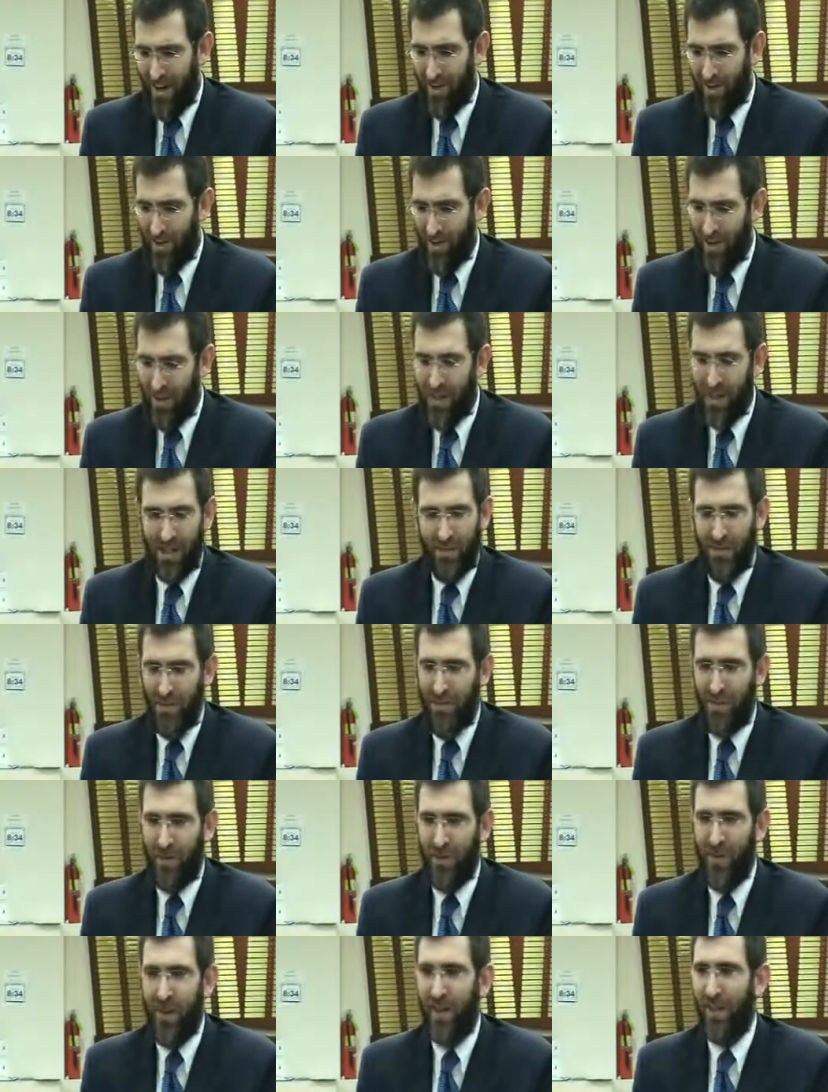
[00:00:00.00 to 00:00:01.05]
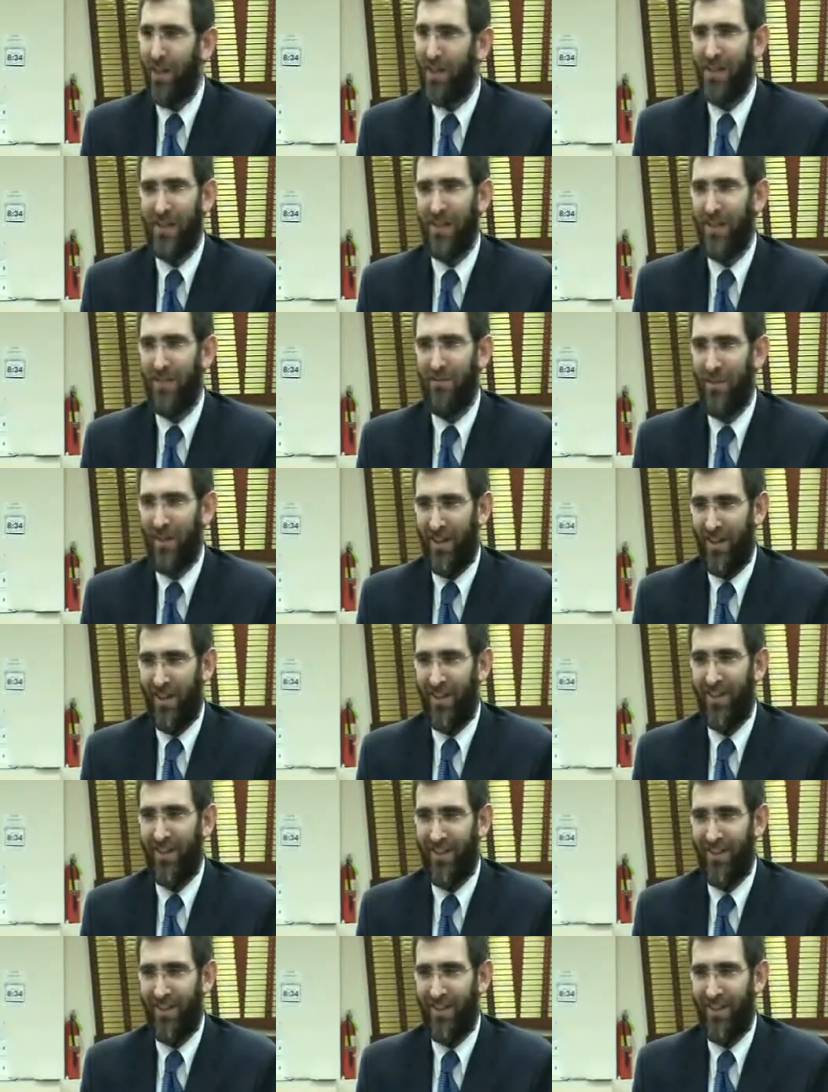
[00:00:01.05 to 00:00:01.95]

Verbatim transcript: Yeah, you're listening to me, but you're not listening to me.